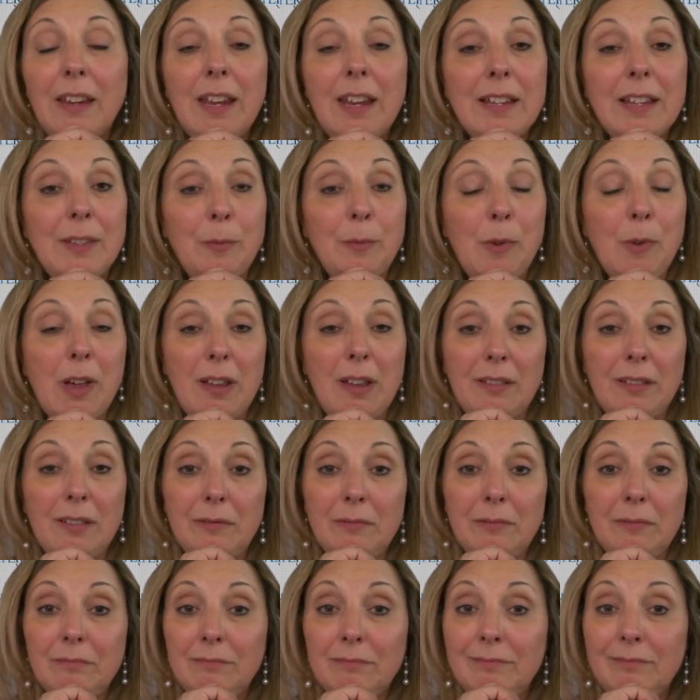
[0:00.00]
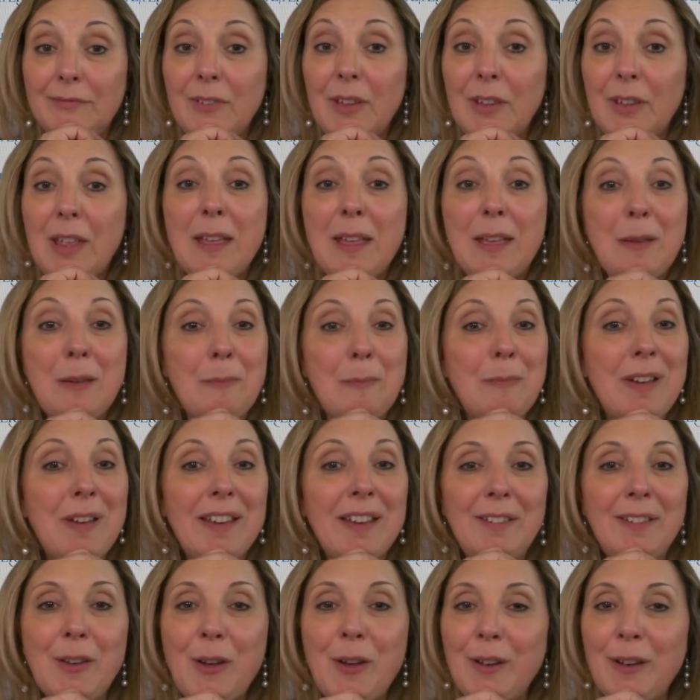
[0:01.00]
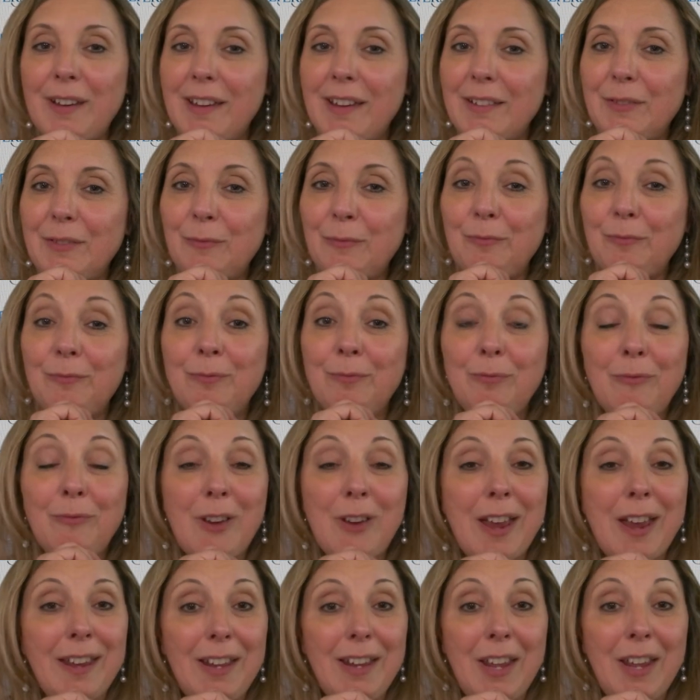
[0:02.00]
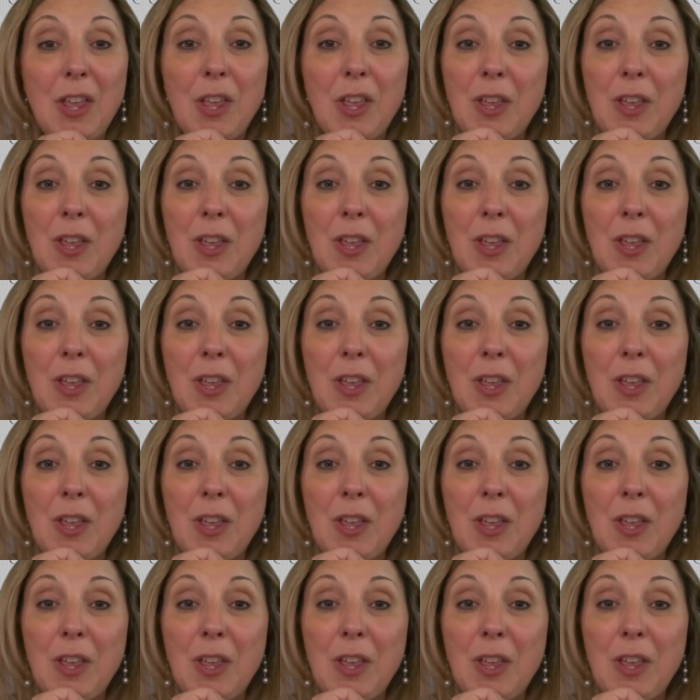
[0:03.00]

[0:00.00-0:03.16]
Guess what? My dog is right